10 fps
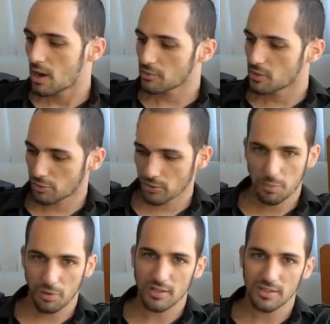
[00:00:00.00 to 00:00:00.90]
go through
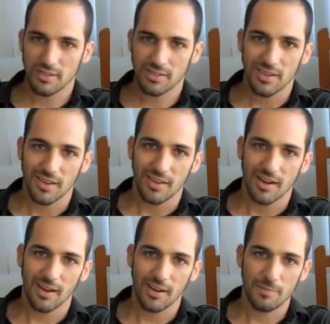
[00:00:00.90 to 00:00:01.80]
that process,
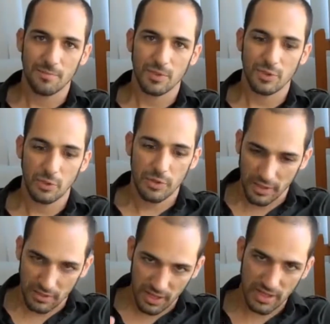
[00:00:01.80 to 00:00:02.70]
Do the
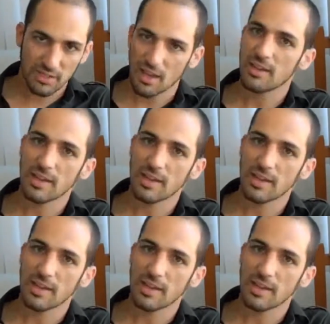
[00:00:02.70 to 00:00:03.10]
things that I said.